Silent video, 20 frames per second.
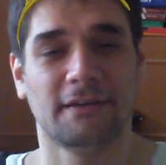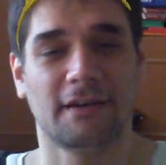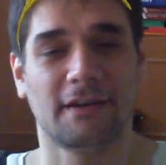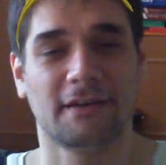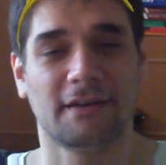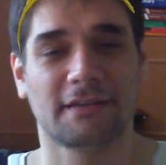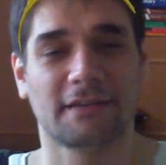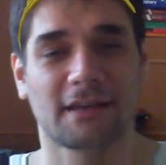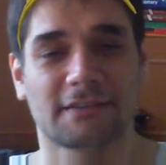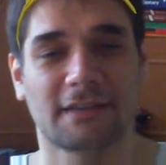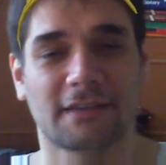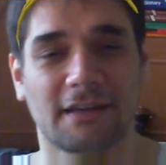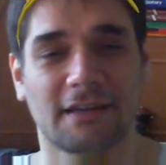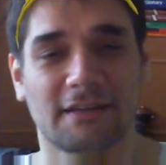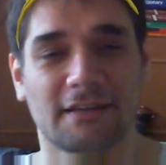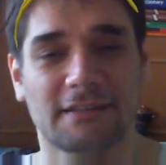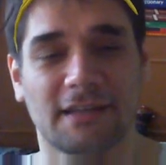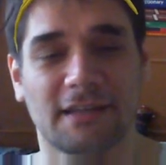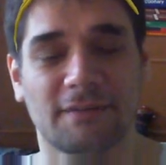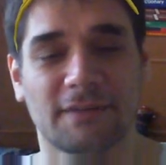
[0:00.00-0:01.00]
and I
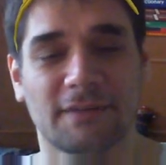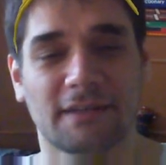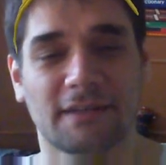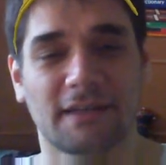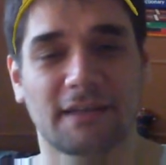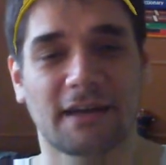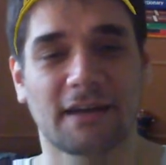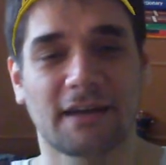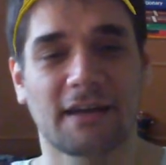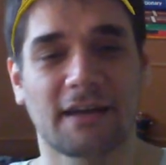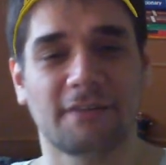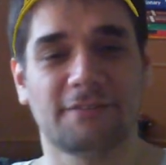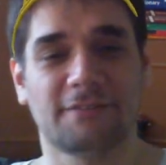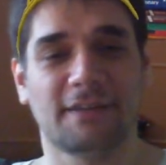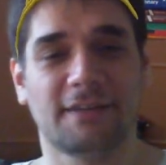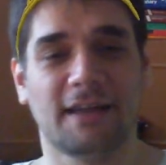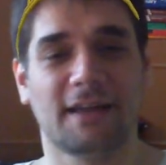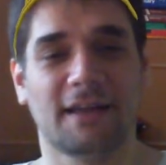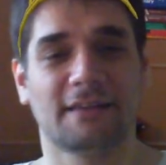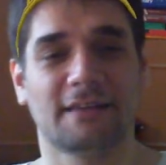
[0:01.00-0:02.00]
tell them that I have
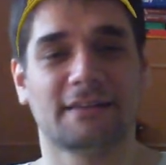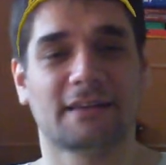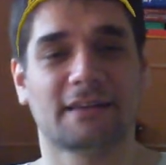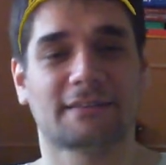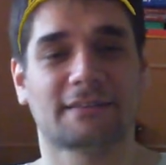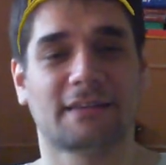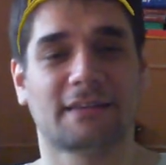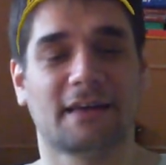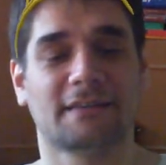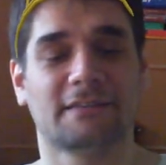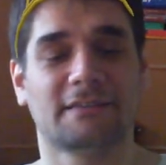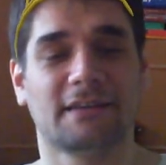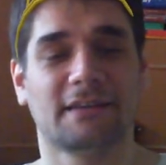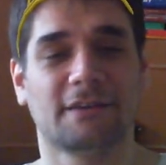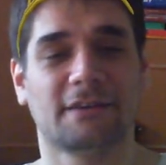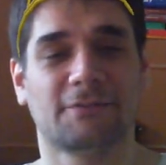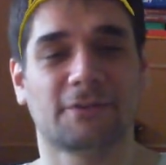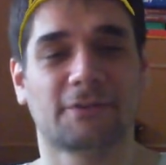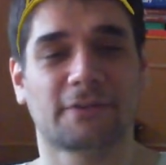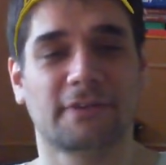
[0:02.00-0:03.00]
led
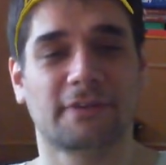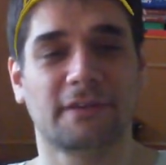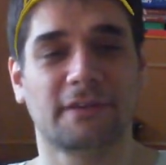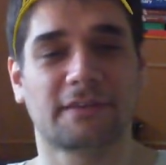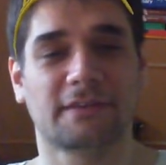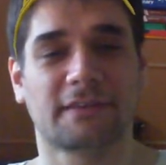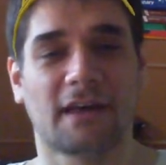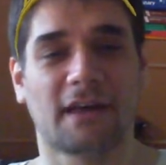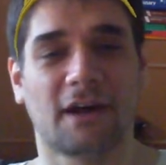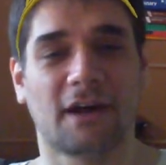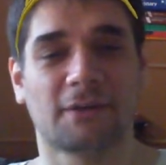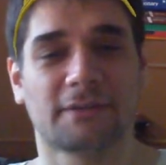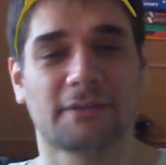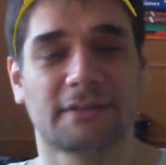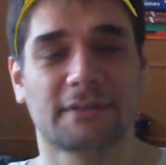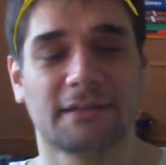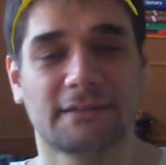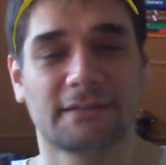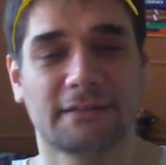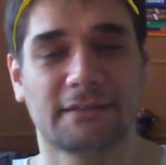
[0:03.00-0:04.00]
Atlantia for
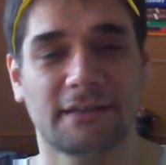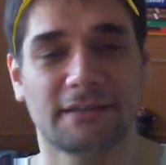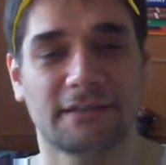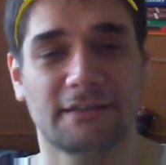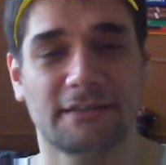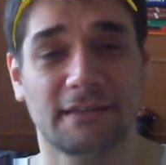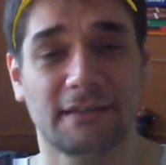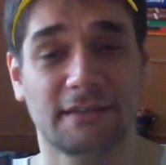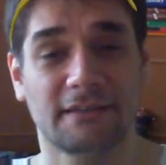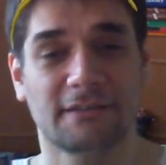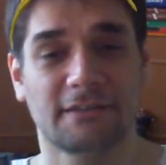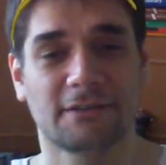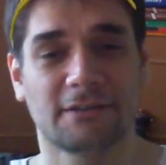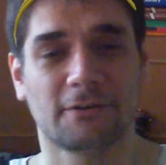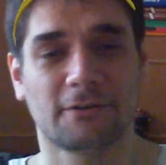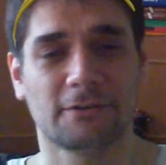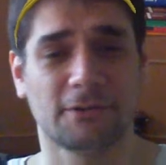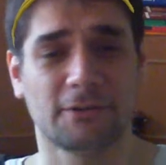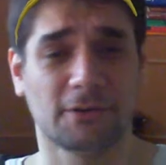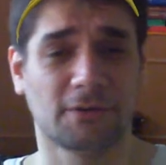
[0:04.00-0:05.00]
6,010 days,
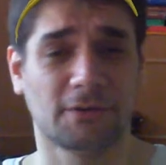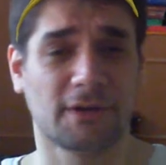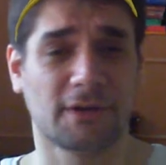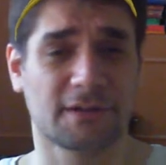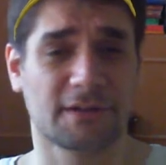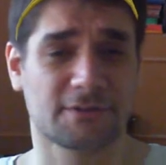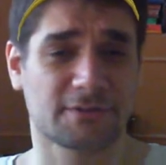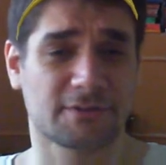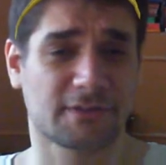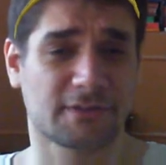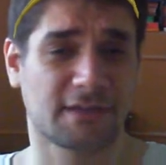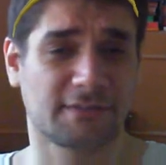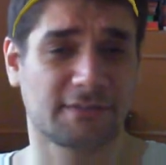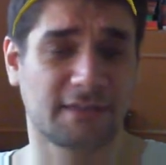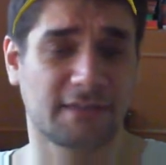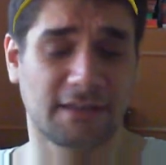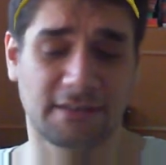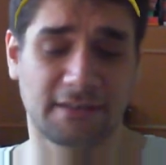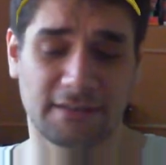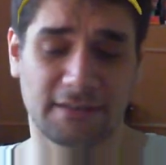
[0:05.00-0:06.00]
although I should have
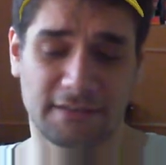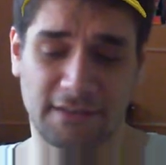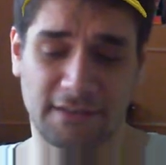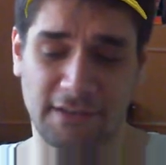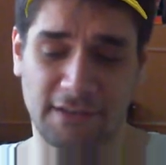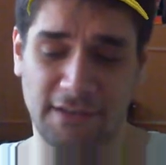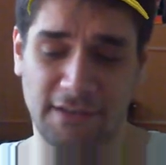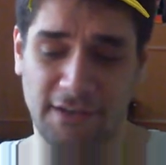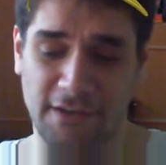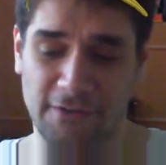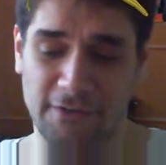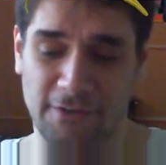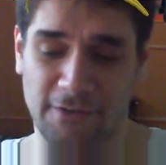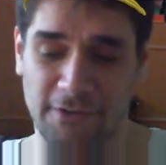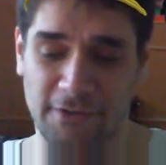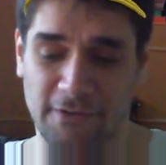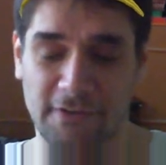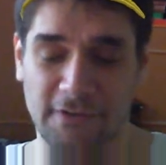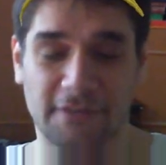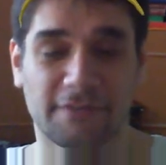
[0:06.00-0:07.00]
led it for
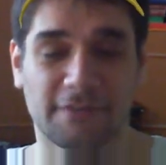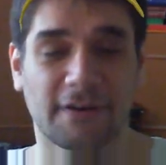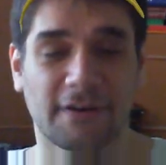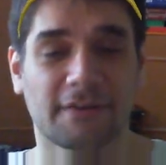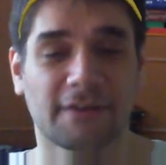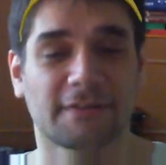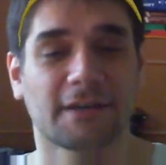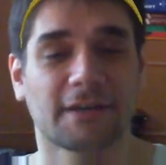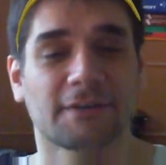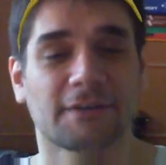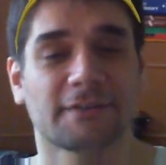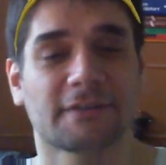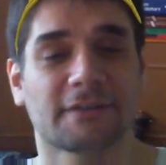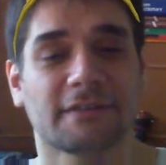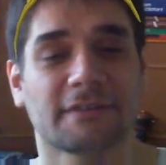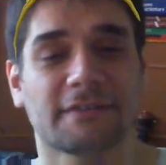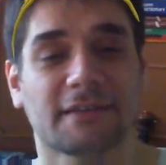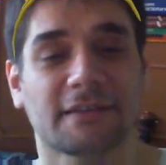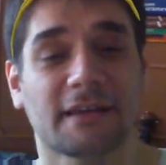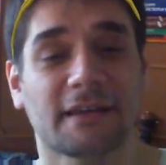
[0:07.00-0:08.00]
only
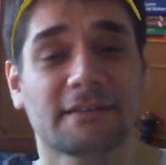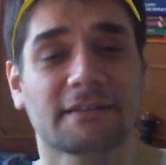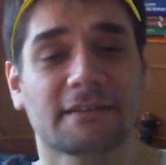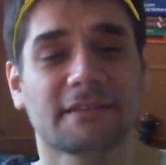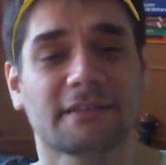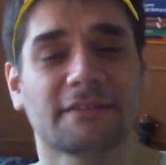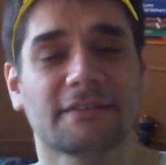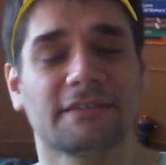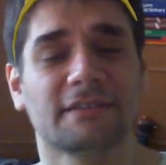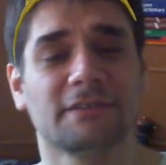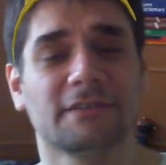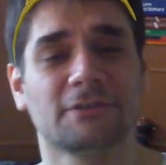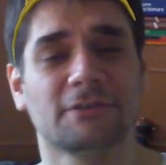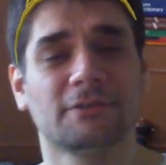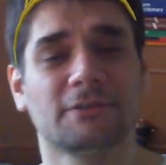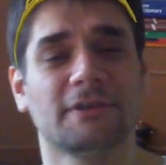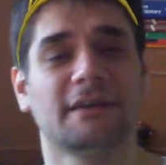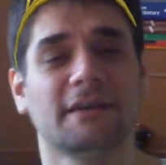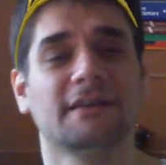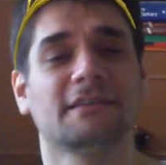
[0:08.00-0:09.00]

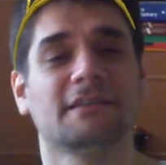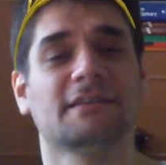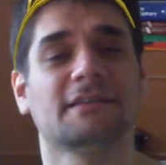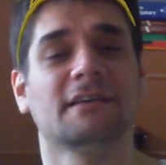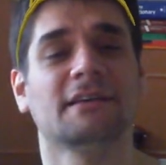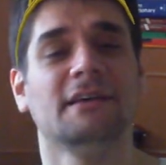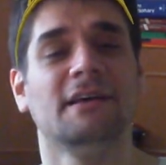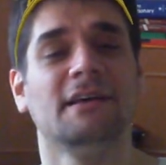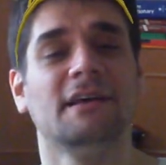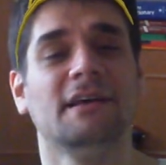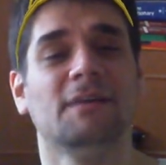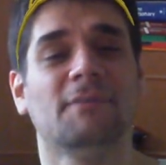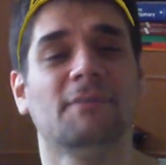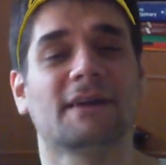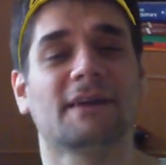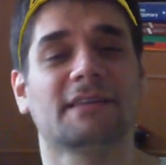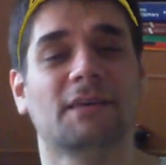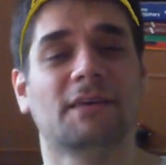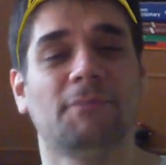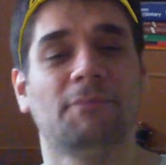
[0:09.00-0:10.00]
5,772 days,
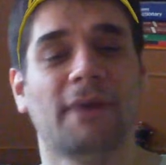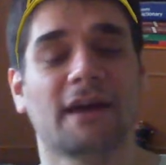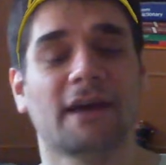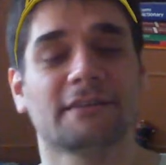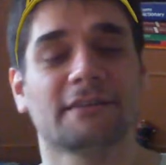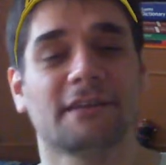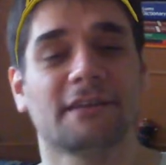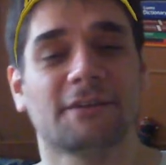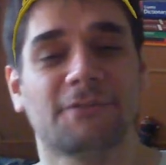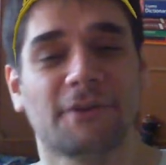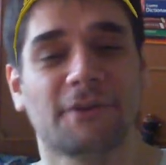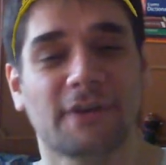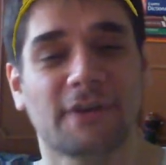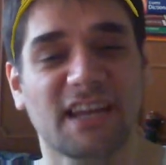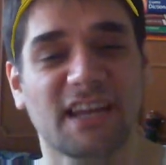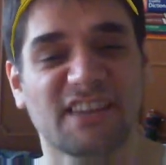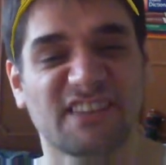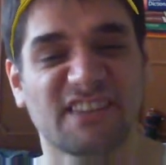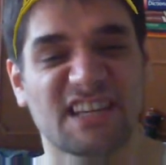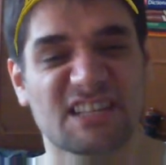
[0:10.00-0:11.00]
but I beg their
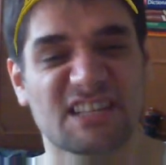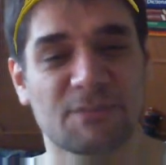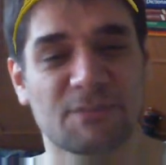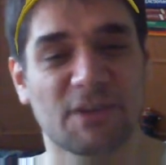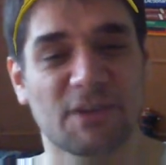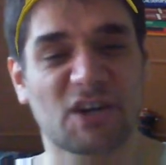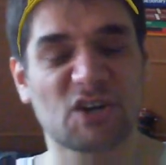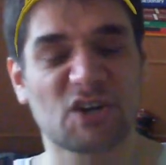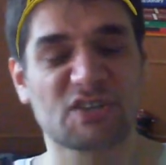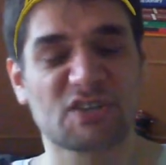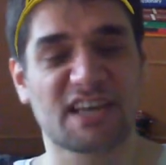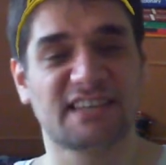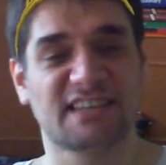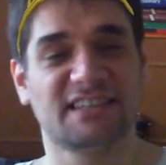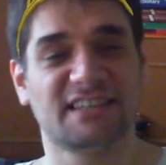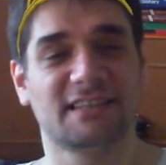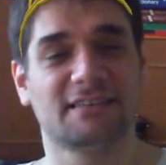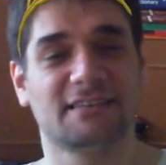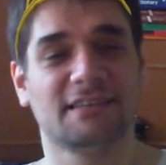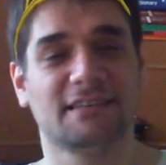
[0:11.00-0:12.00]
forgiveness because I
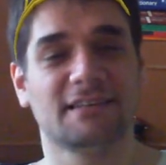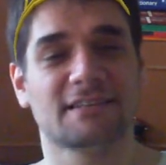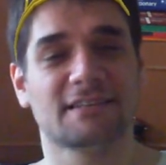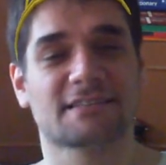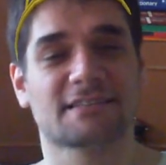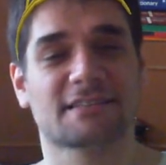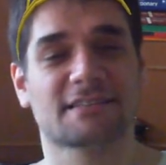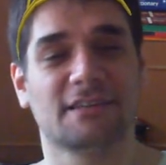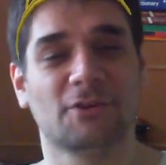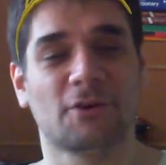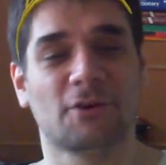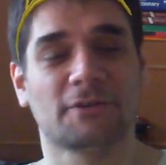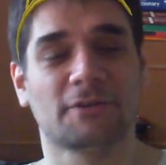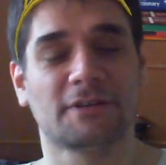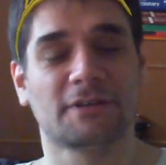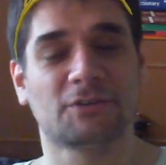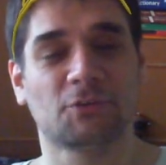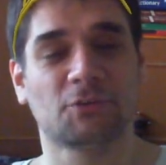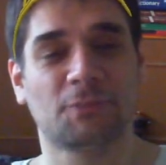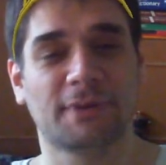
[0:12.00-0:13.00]
did this in
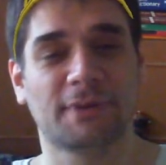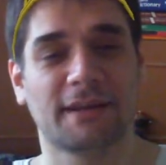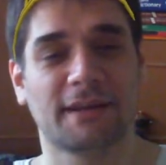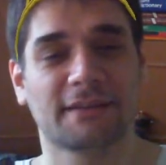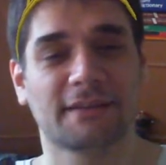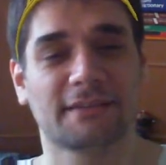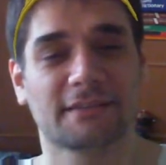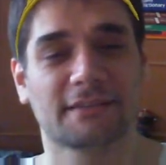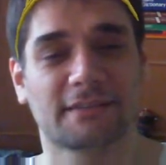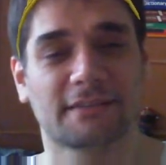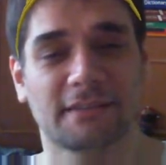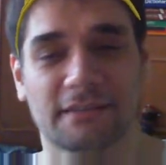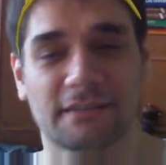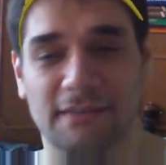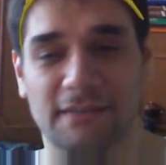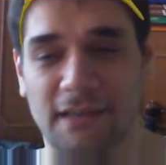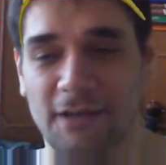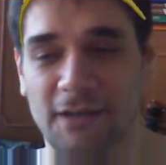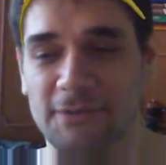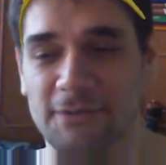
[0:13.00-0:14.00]
order to break the
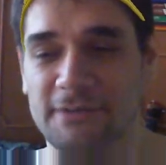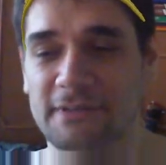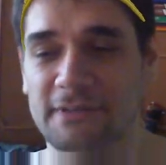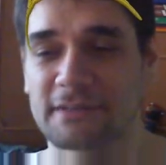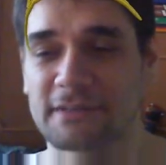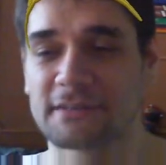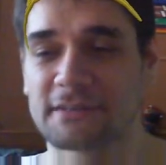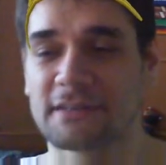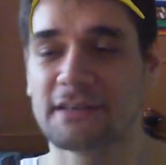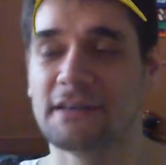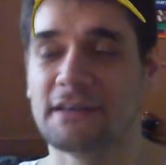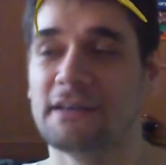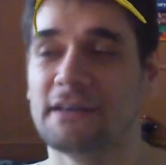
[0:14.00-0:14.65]
6,000